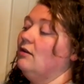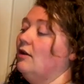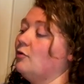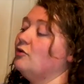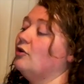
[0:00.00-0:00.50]

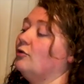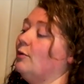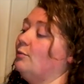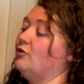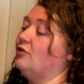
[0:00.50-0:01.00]
everyone talks
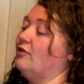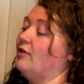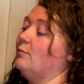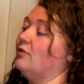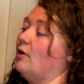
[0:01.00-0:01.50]
about pushing the
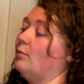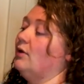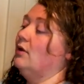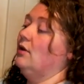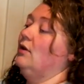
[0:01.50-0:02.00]
thumbs up.
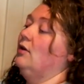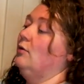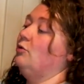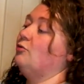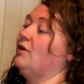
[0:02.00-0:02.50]

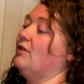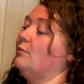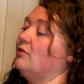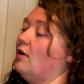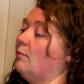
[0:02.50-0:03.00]
Push my
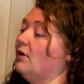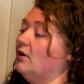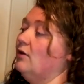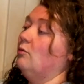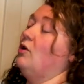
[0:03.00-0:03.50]
thumbs up.
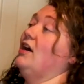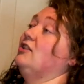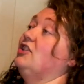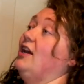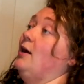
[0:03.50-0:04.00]
What
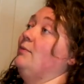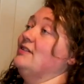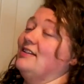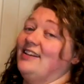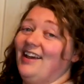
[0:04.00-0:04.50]
actually
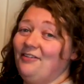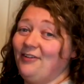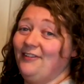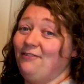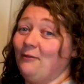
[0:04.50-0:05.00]
happens is I
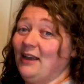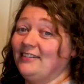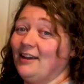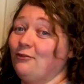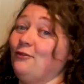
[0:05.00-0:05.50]
feel
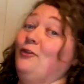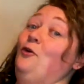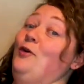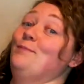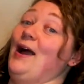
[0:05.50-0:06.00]
myself
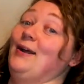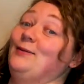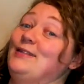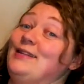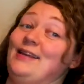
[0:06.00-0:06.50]
going
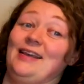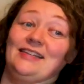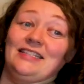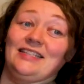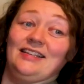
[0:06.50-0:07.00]
backwards like
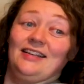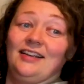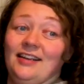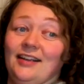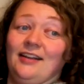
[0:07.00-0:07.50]
this.
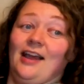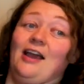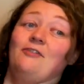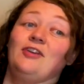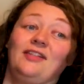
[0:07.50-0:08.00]

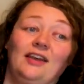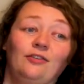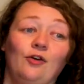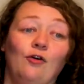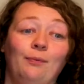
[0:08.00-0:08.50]
Everything
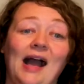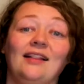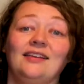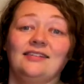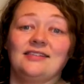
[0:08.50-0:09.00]
is off
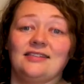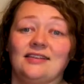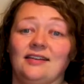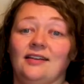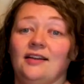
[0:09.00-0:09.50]
balance
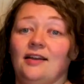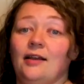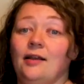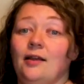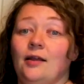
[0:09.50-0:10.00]

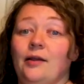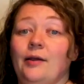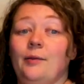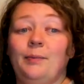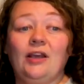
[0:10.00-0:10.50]

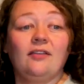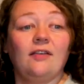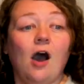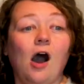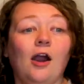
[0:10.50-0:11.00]
because
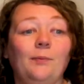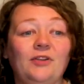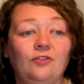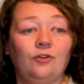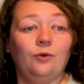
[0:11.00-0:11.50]
the harp
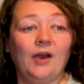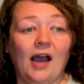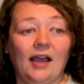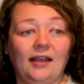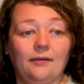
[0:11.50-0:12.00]
is too
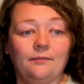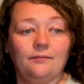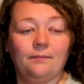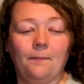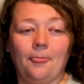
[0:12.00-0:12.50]
high.
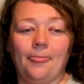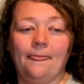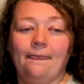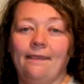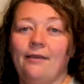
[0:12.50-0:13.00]

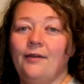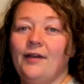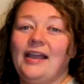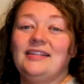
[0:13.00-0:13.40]
I